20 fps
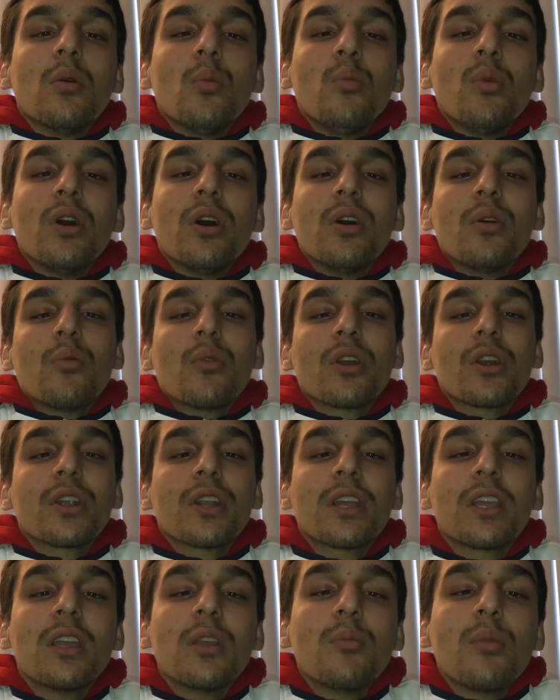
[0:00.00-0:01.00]
But we're gonna
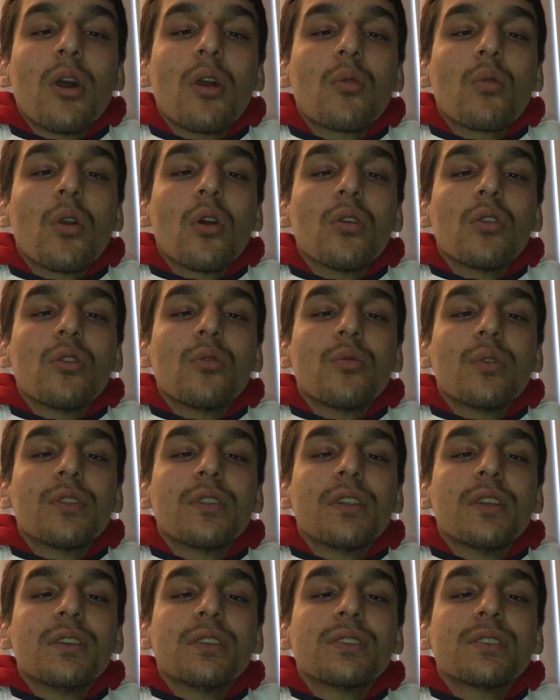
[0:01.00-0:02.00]
keep on rolling with
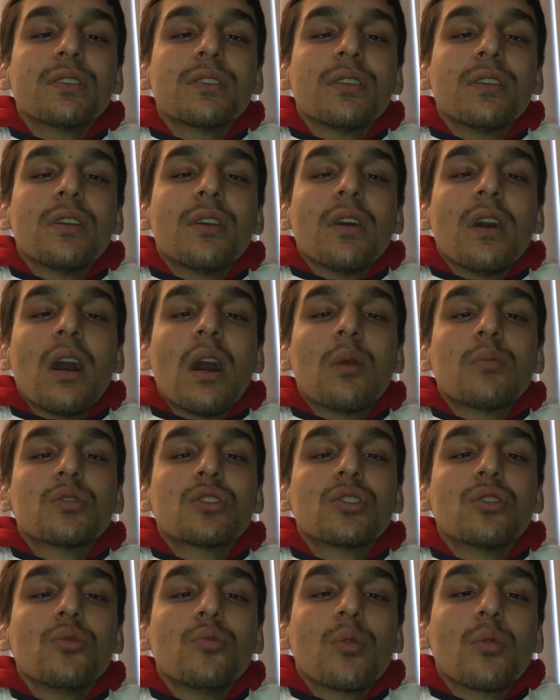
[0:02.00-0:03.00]
this. I'm
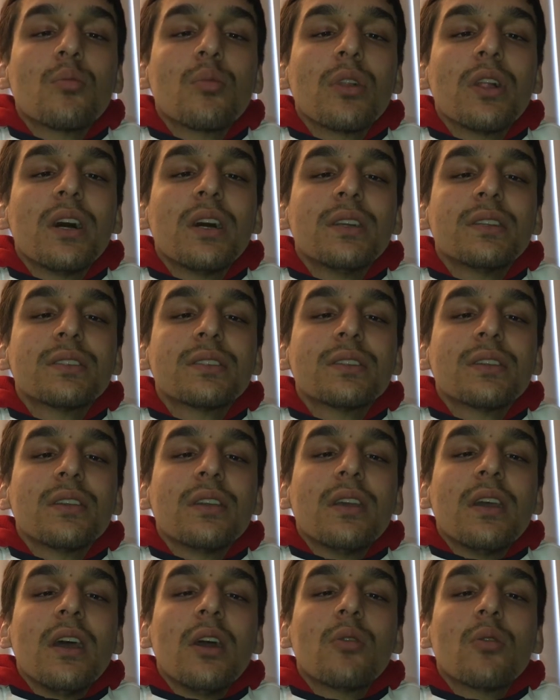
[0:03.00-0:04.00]
super blessed.
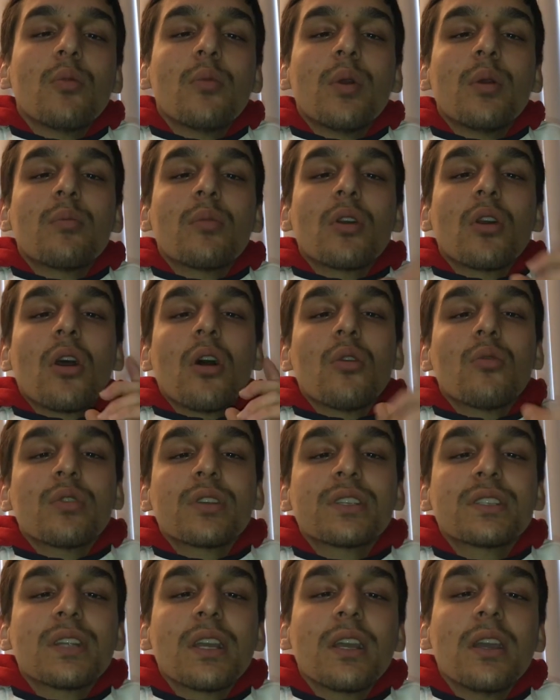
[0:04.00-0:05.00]
And remember,
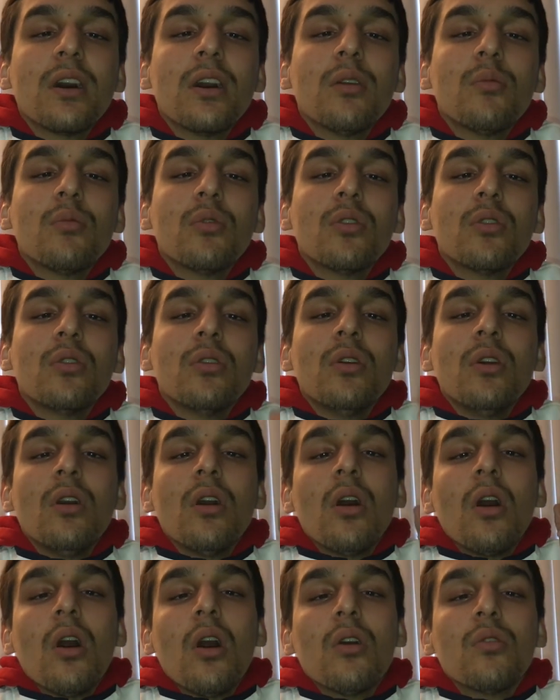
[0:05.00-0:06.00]
always stay humble,
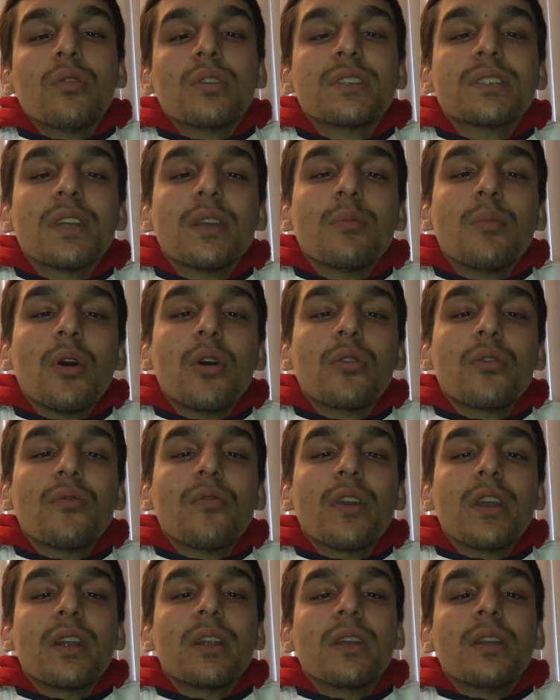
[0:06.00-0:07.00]
always stay
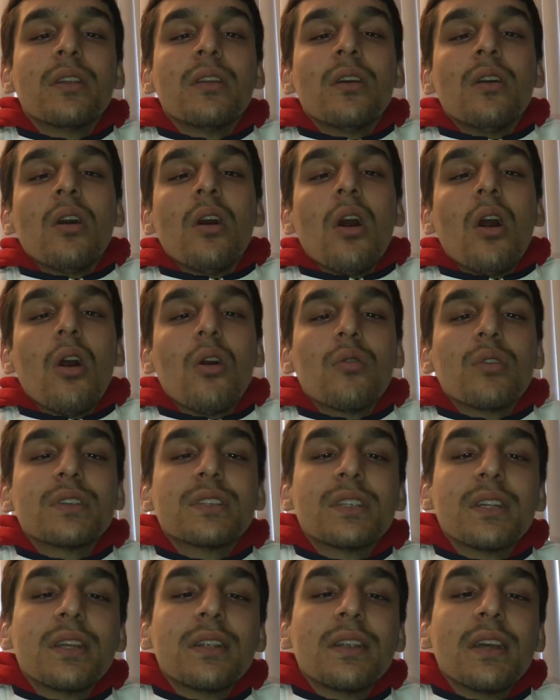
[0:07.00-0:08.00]
motivated, always
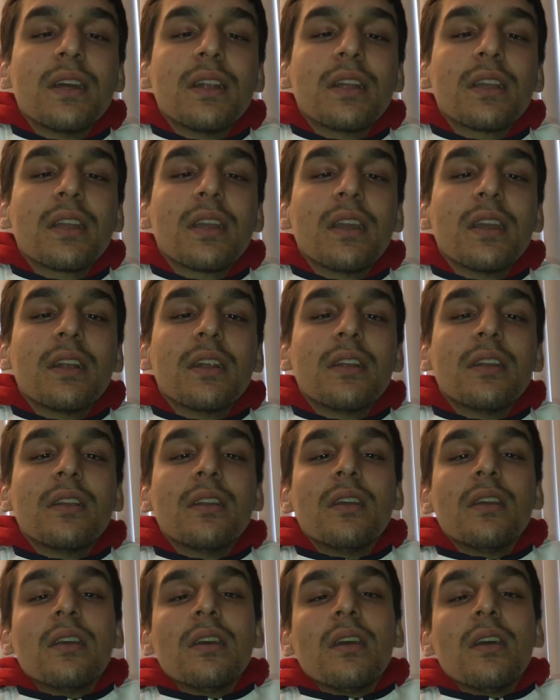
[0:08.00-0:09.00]
stay dedicated,
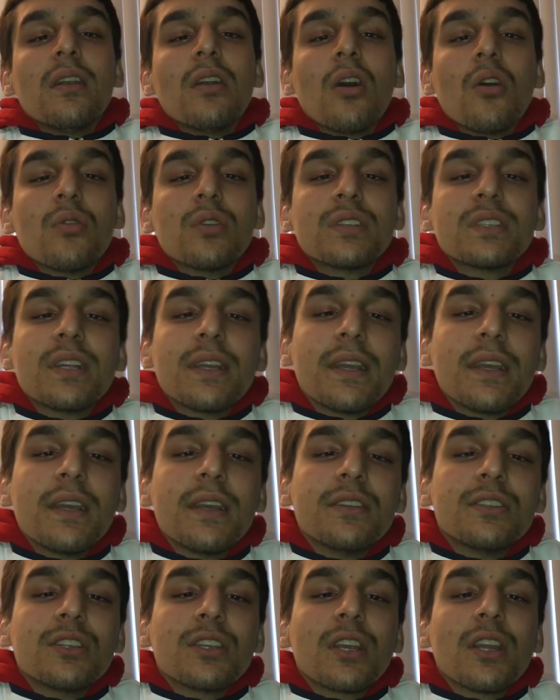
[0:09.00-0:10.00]
and always stay
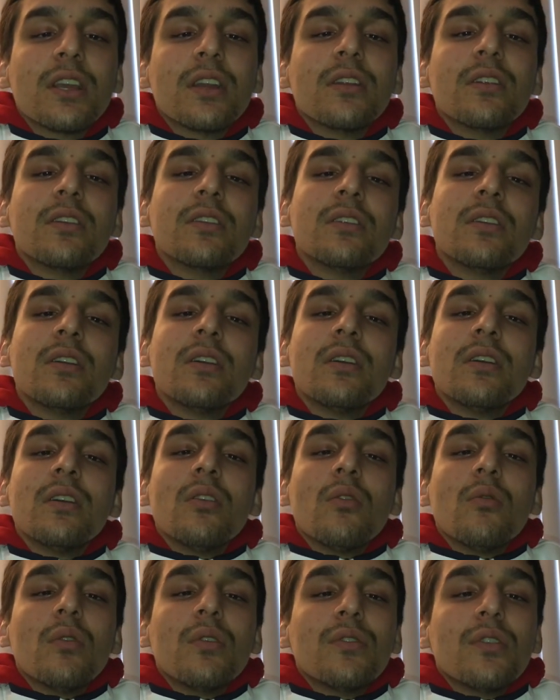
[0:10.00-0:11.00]
educated.
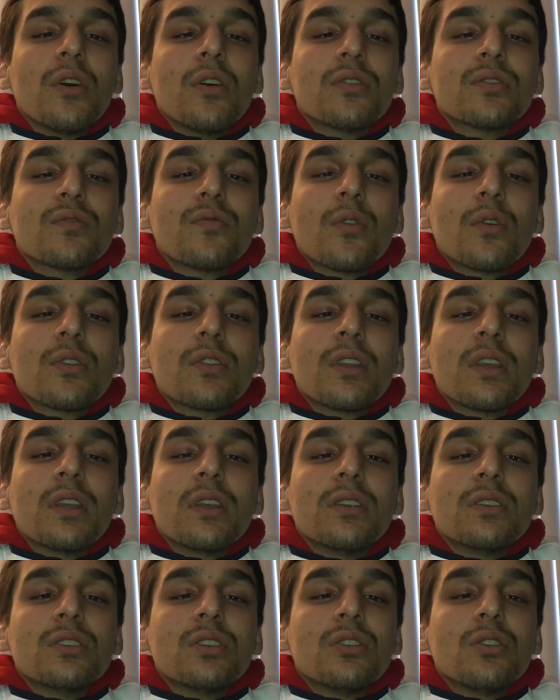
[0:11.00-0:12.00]
With those 4
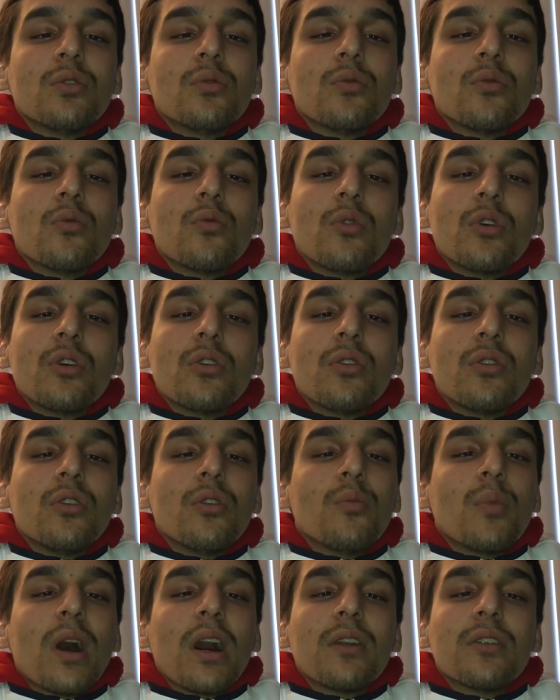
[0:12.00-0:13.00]
things, you're
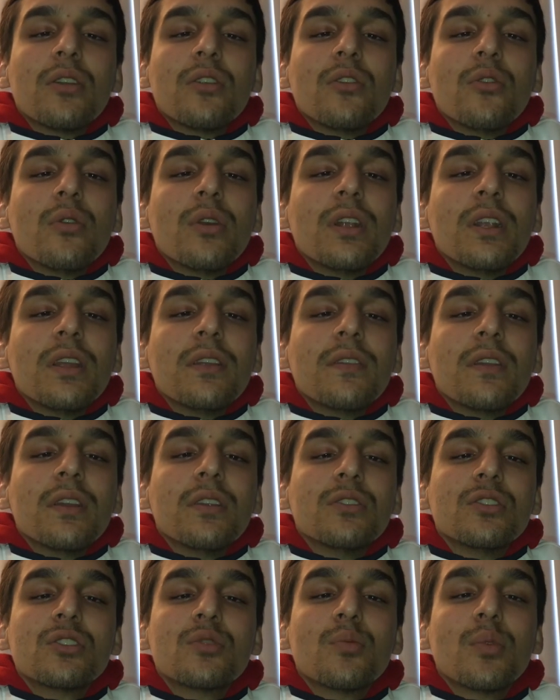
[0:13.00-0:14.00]
bound to do
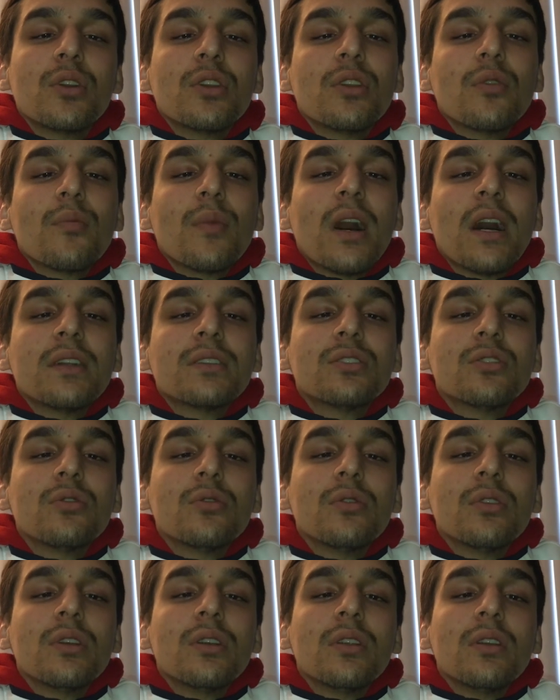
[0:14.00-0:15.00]
anything. Just put your mind
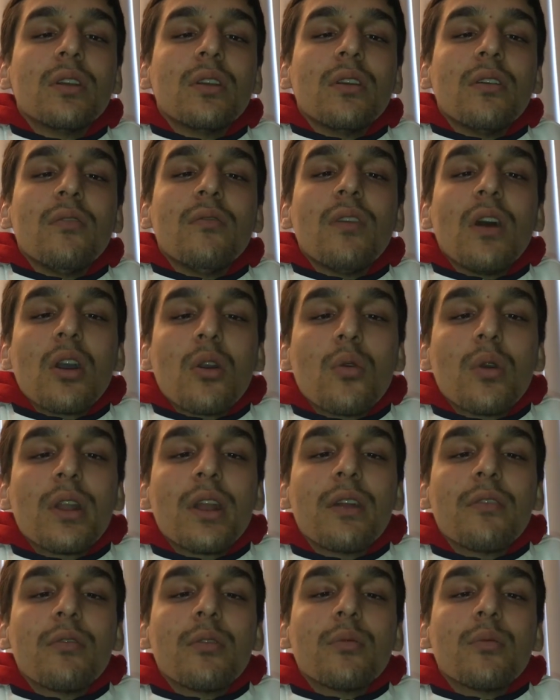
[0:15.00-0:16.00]
to it. Fuck what
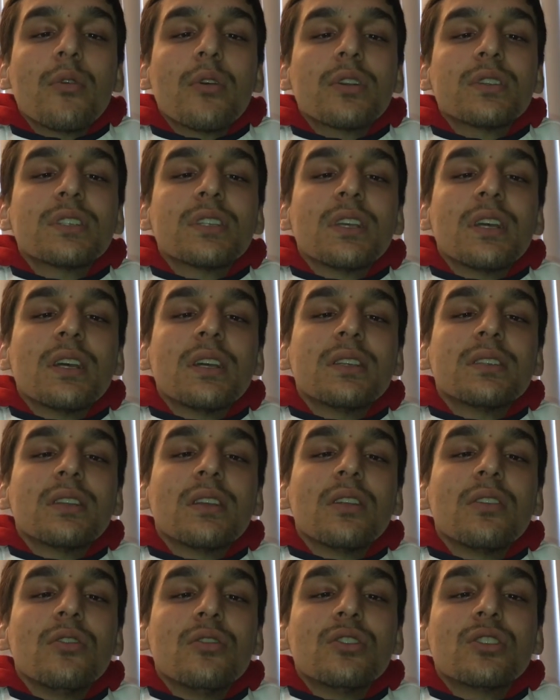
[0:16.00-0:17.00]
everyone says,
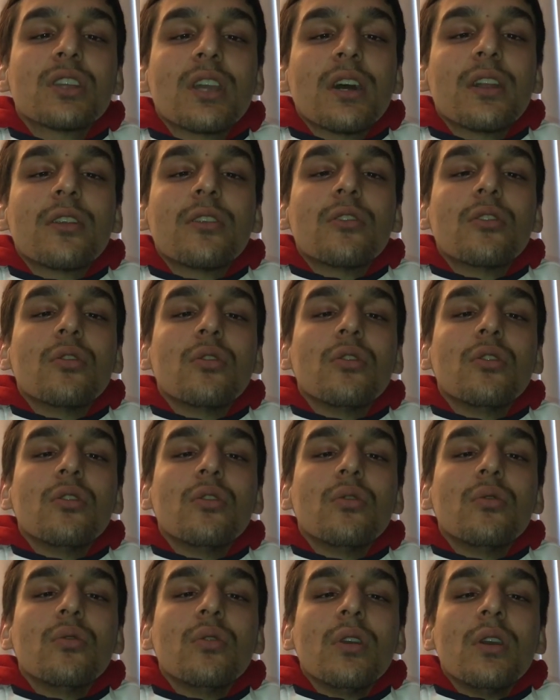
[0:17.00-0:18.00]
and you just gotta do
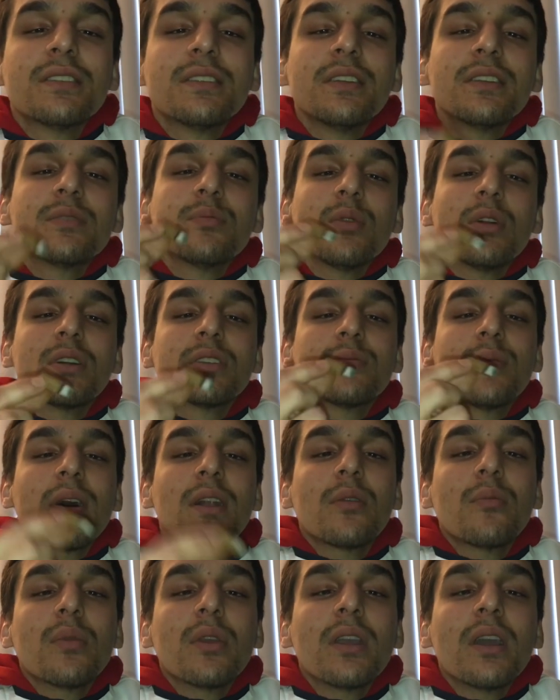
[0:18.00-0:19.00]
you. This blunt's bound
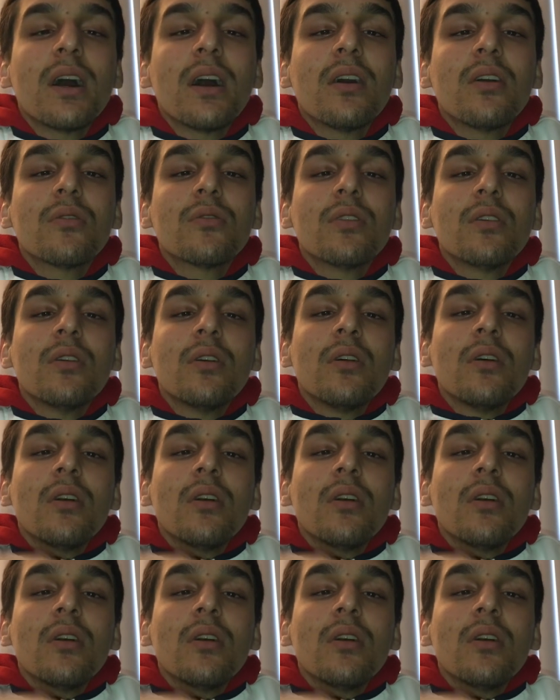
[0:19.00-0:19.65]
to be out.